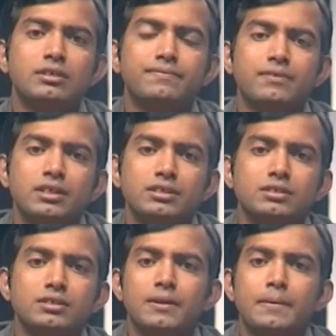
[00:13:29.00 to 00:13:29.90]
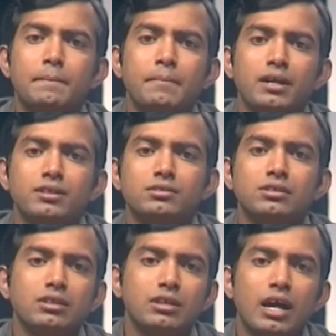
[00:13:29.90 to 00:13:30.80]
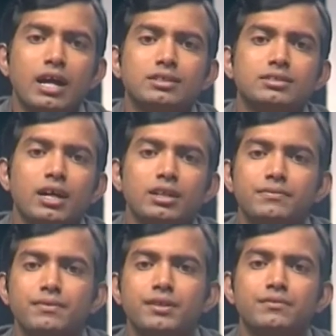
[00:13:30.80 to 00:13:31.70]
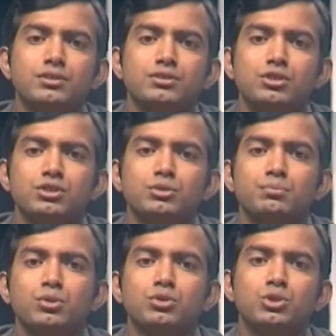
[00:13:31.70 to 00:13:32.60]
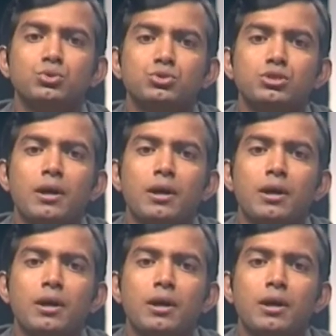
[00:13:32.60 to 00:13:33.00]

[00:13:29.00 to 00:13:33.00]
defense, medicine, and scientific research produce